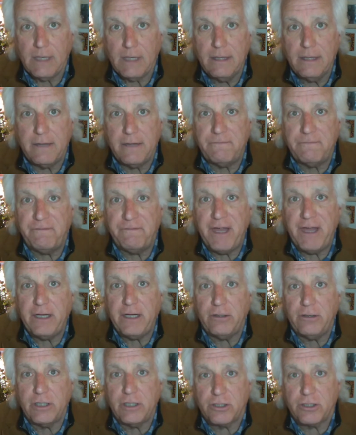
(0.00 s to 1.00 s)
that
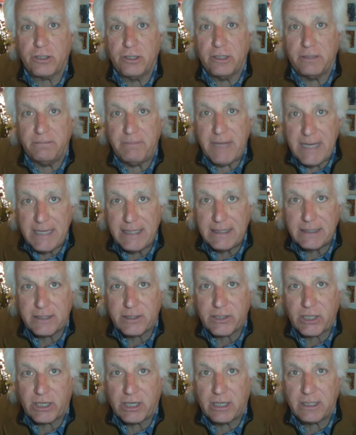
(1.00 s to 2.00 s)
Finger is going to meet
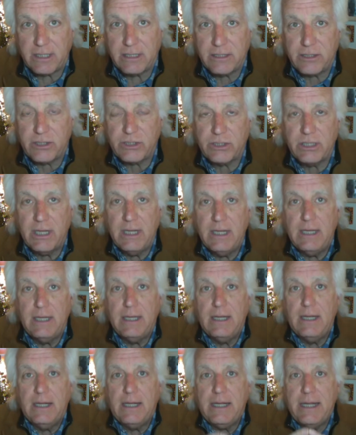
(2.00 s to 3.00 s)
its targets,
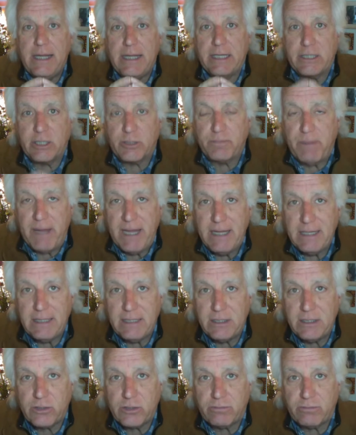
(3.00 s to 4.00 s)

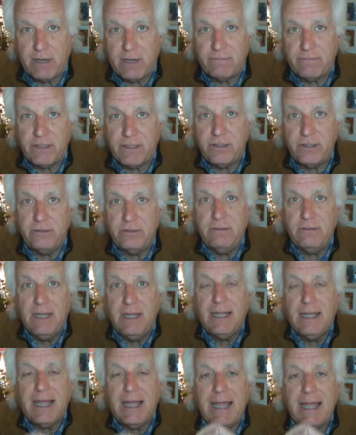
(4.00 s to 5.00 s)
expand its revenue,
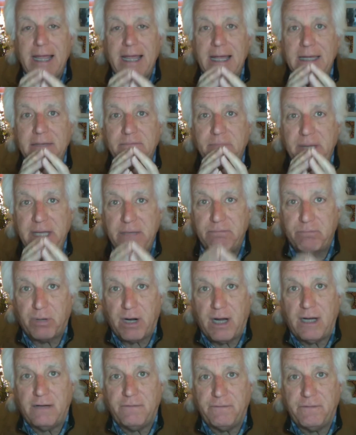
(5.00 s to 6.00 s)
and be
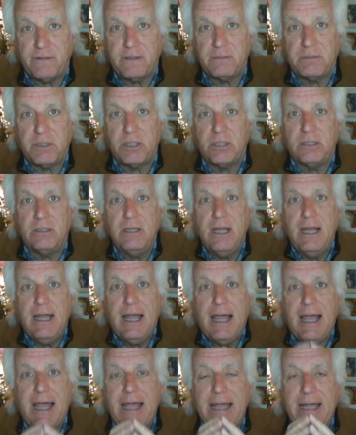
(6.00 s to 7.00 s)
profitable.
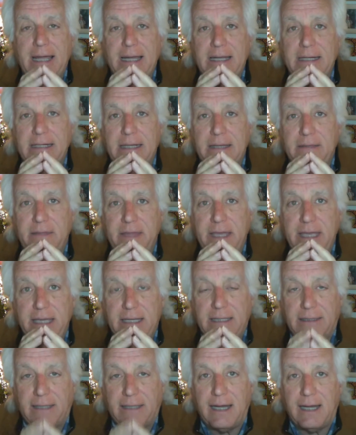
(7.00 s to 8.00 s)
And
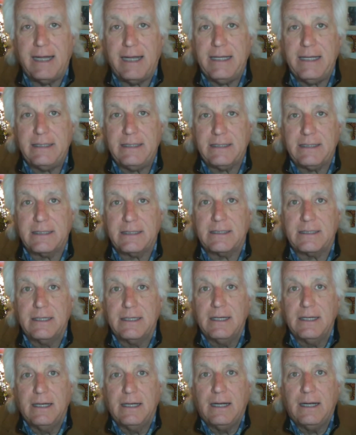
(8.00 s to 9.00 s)
the clients
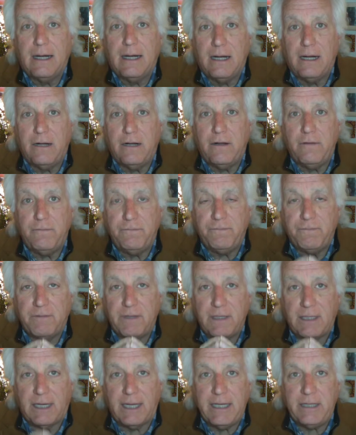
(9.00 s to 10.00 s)
of
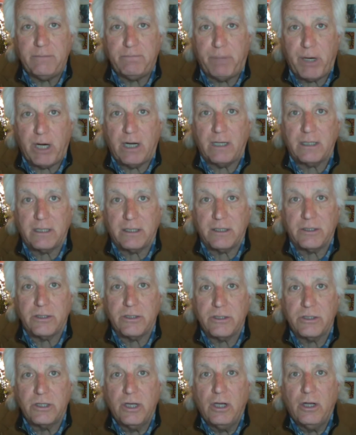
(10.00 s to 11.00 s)
Lind
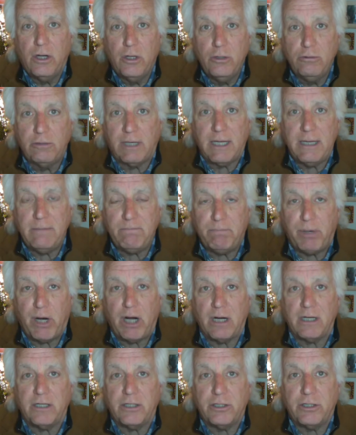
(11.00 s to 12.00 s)
Partners, who Lind
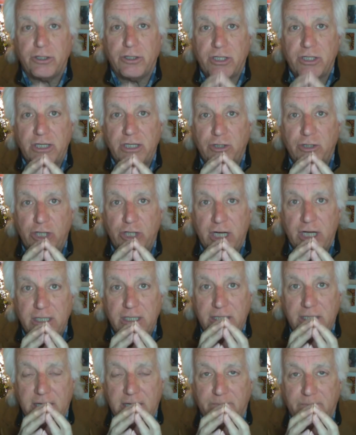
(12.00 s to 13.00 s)
Partners is
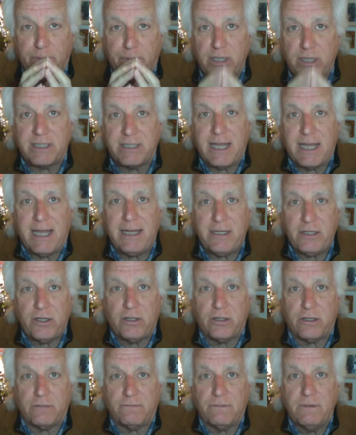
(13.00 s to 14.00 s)
just a
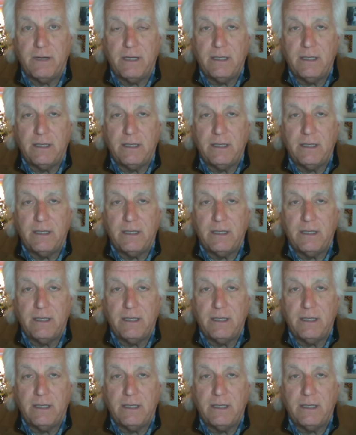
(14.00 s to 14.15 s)
pretender